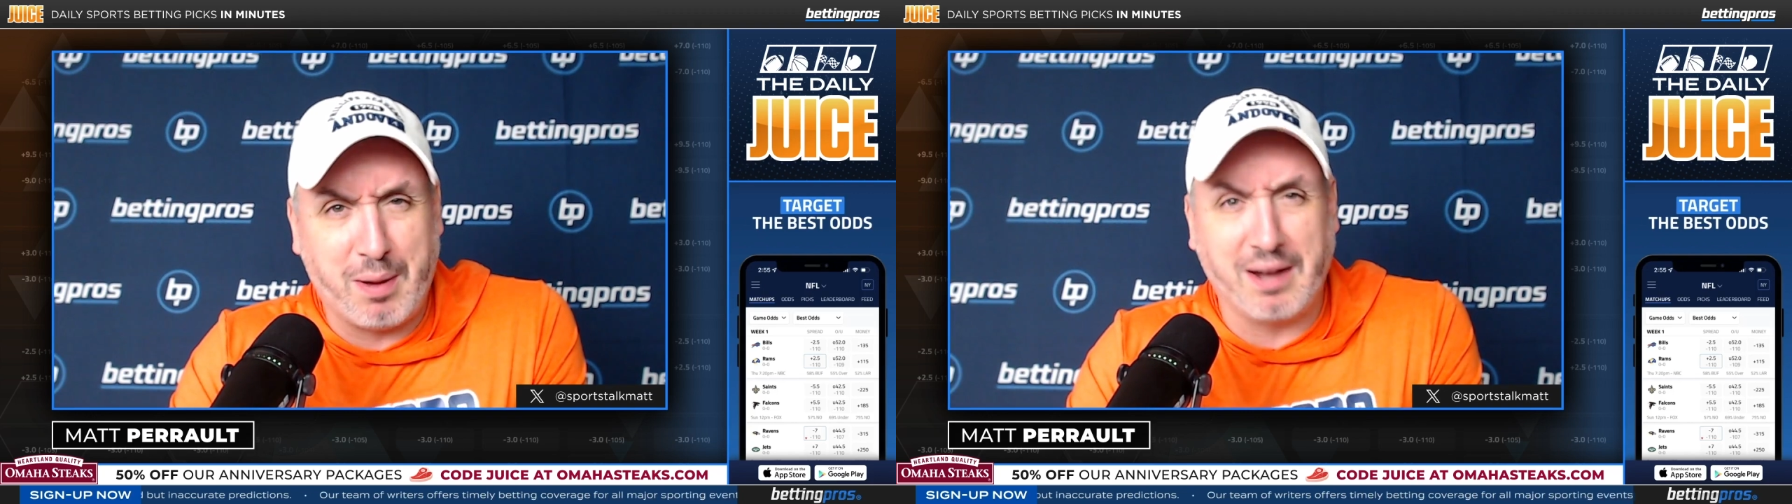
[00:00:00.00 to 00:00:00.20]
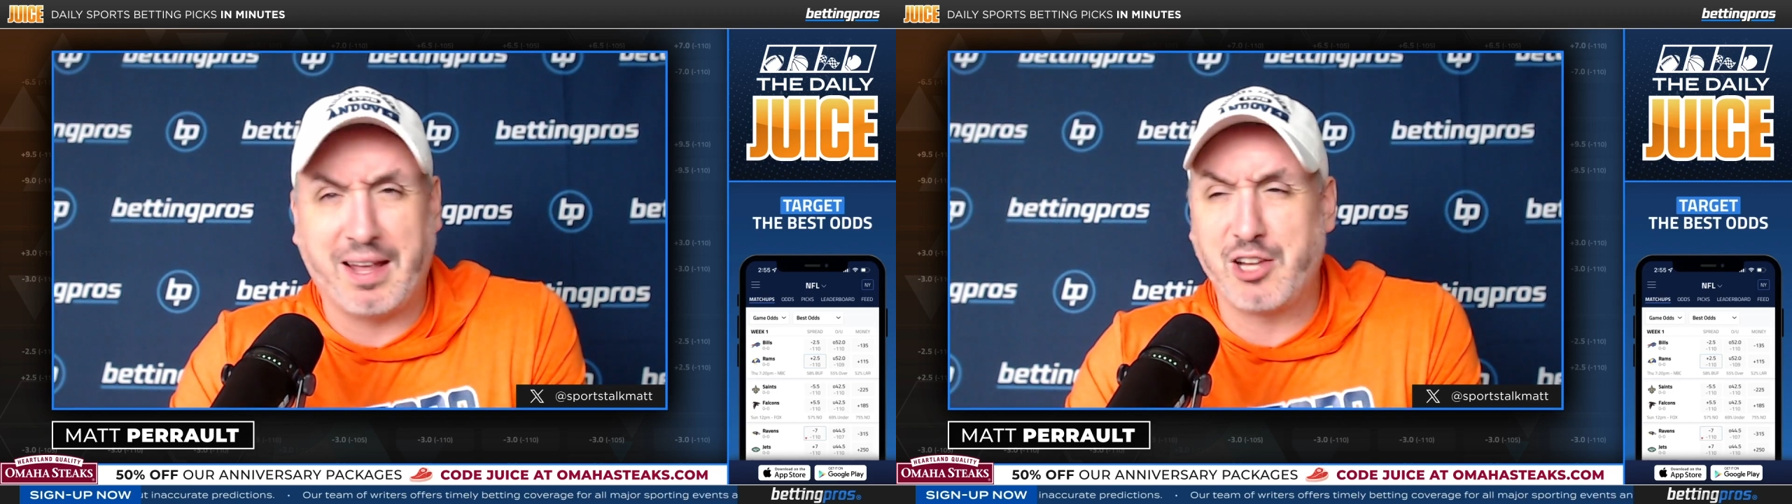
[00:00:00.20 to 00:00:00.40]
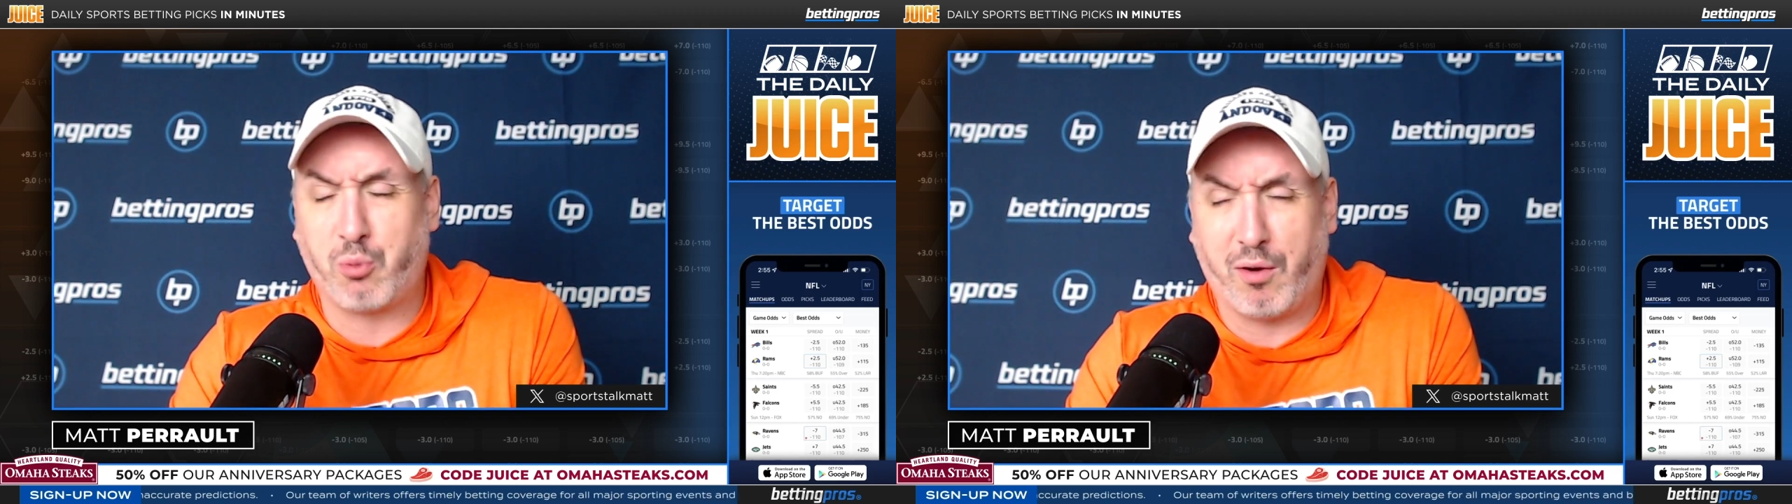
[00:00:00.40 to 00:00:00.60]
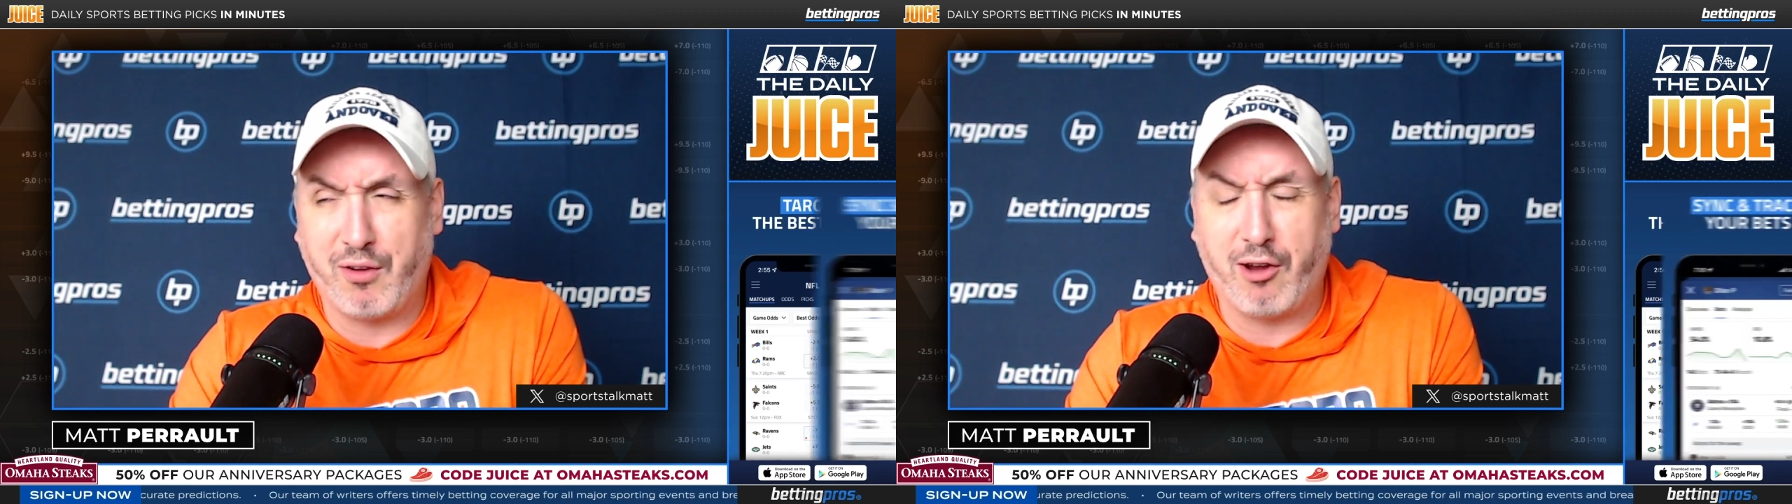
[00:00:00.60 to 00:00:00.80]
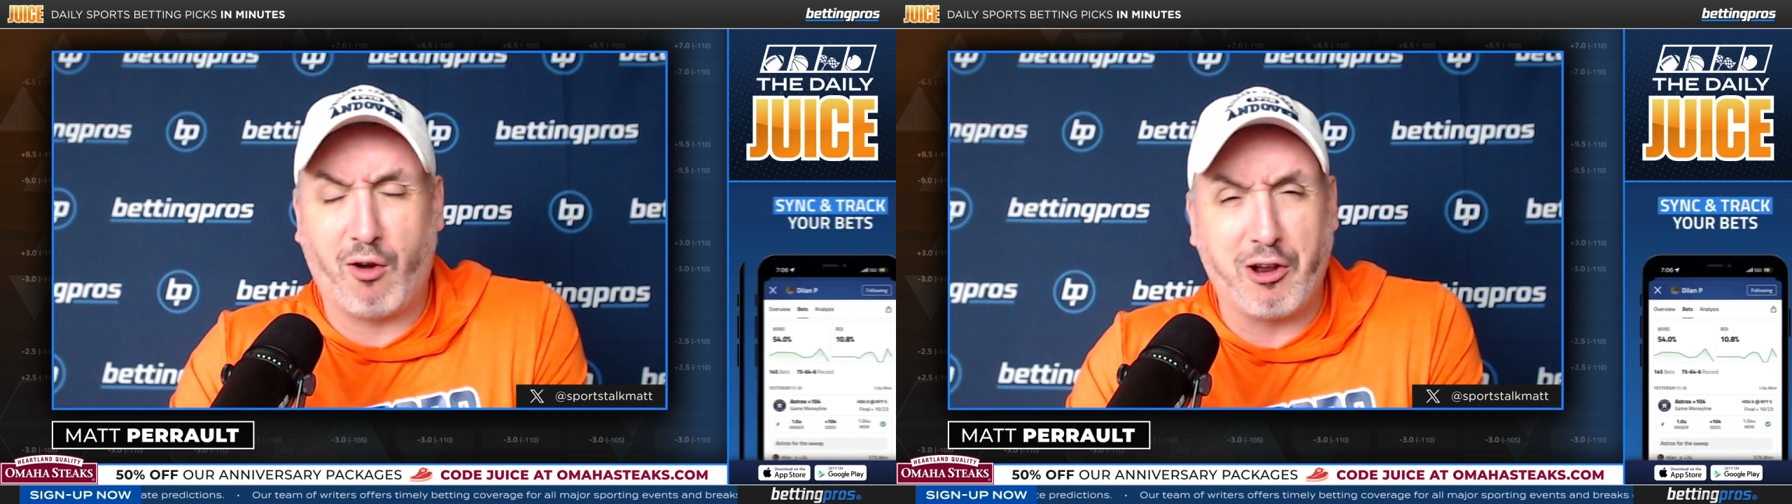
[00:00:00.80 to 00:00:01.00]
podcast
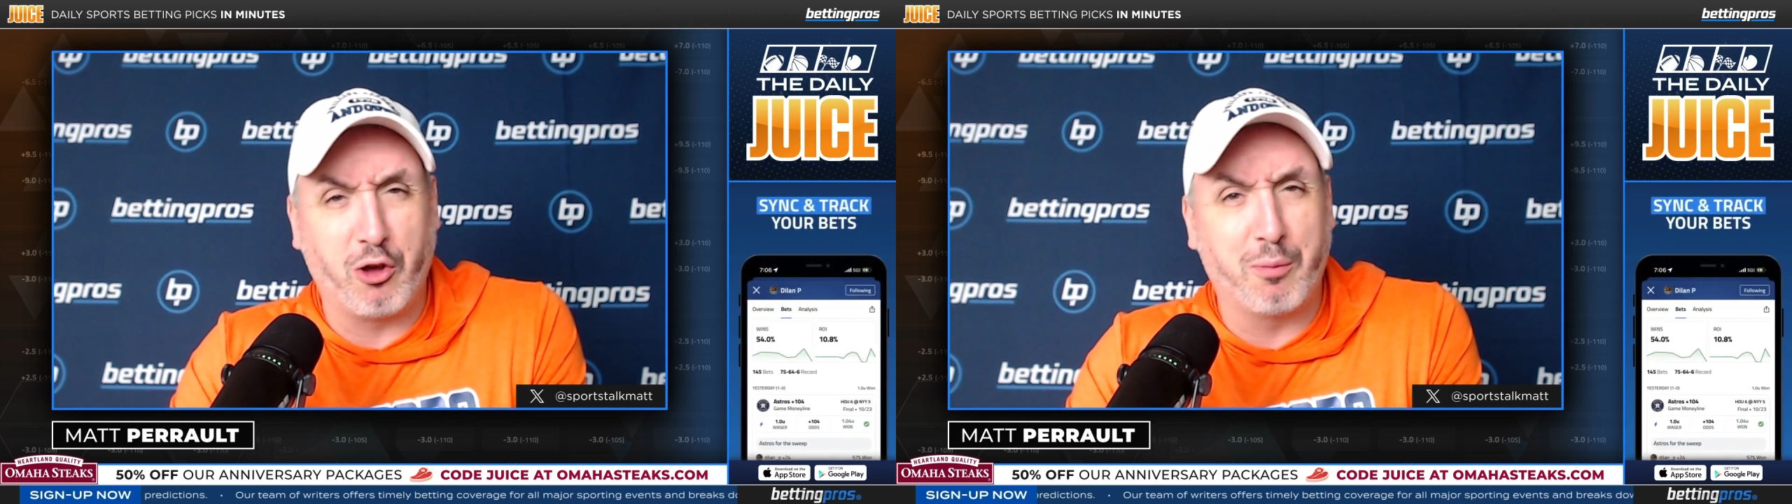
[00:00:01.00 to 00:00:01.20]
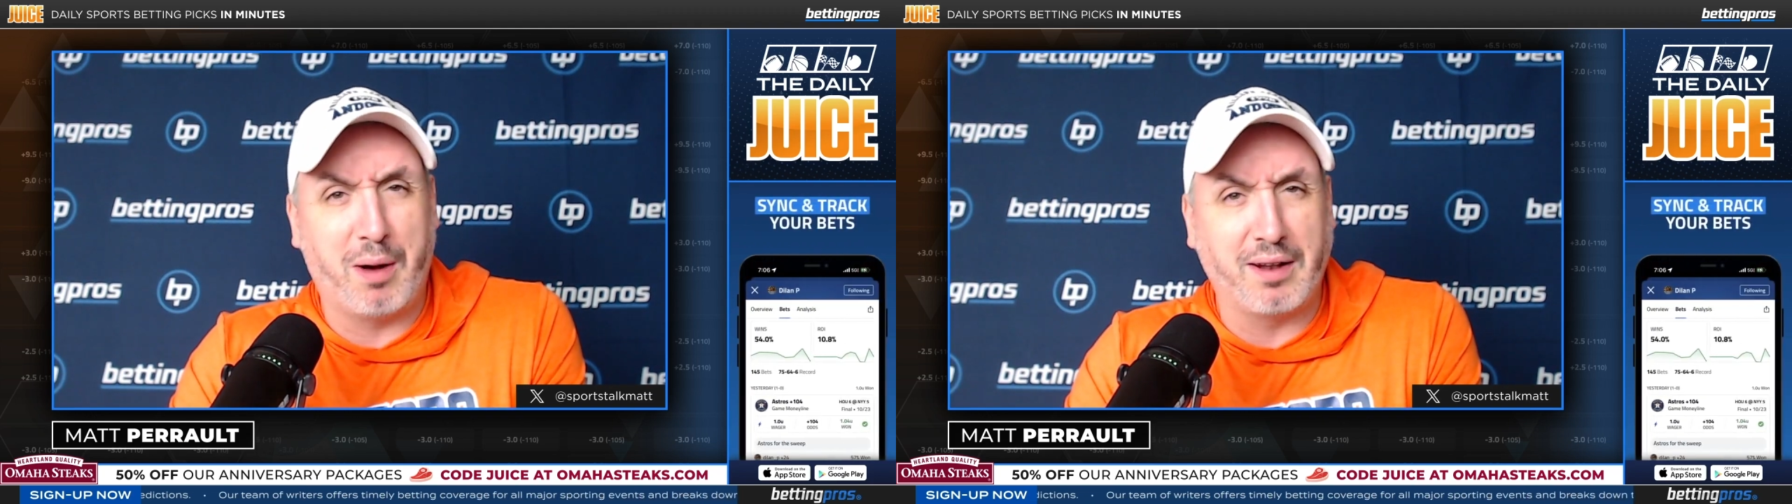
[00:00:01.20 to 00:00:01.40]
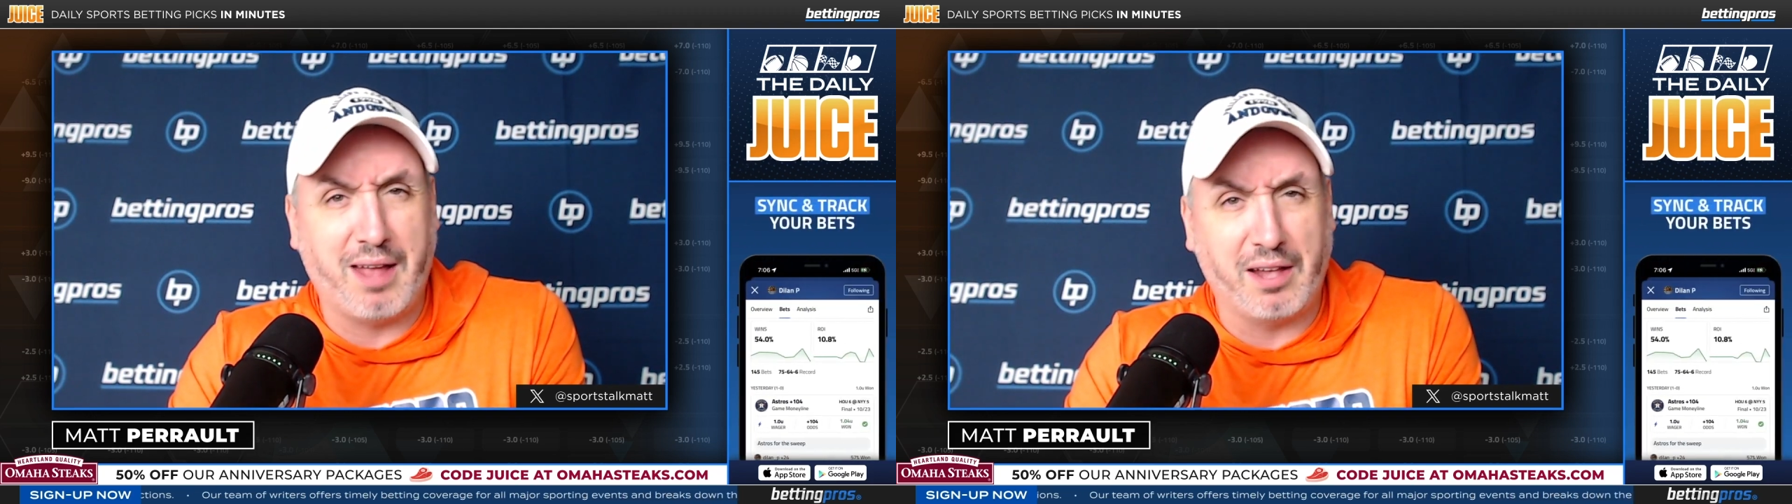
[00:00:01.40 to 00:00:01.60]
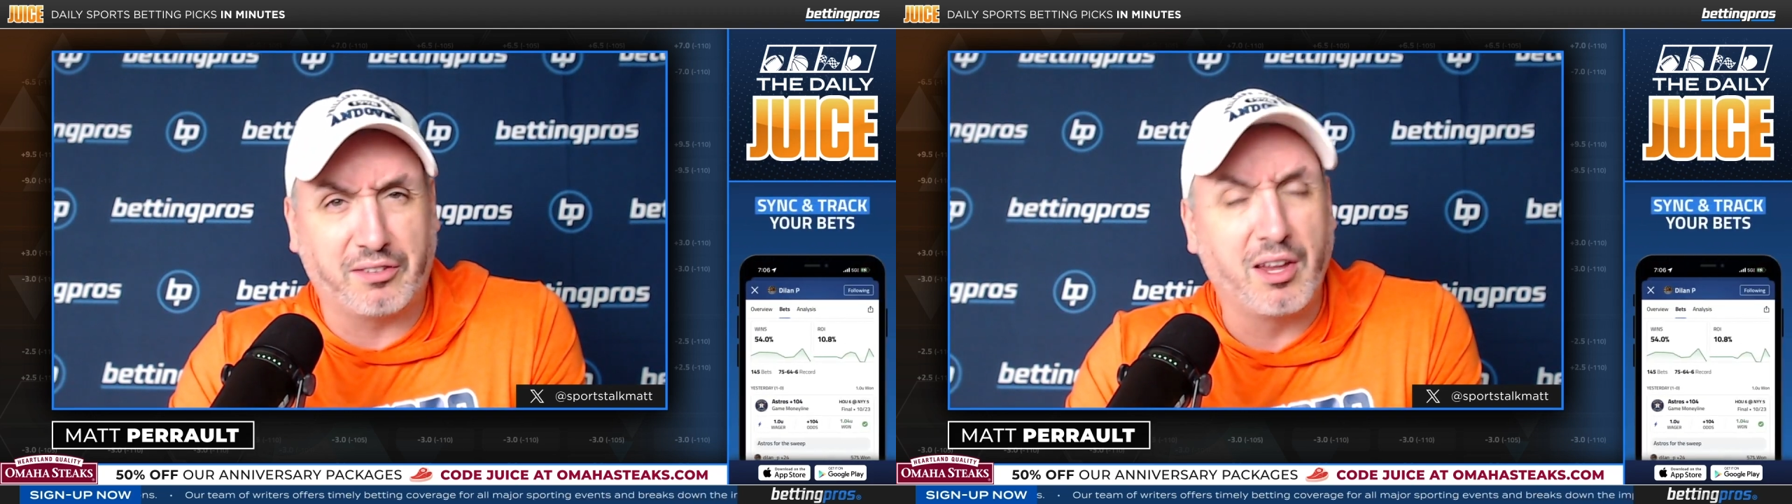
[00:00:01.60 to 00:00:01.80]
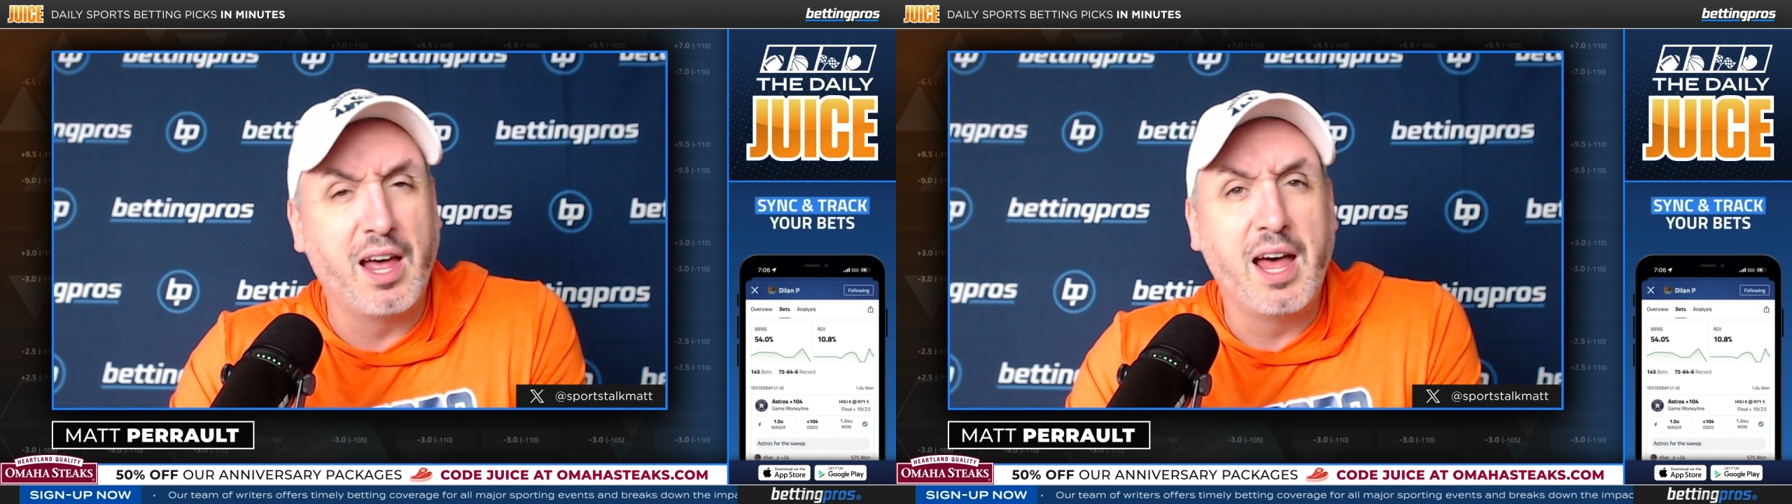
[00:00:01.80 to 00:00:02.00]
wherever you get your audio podcasts.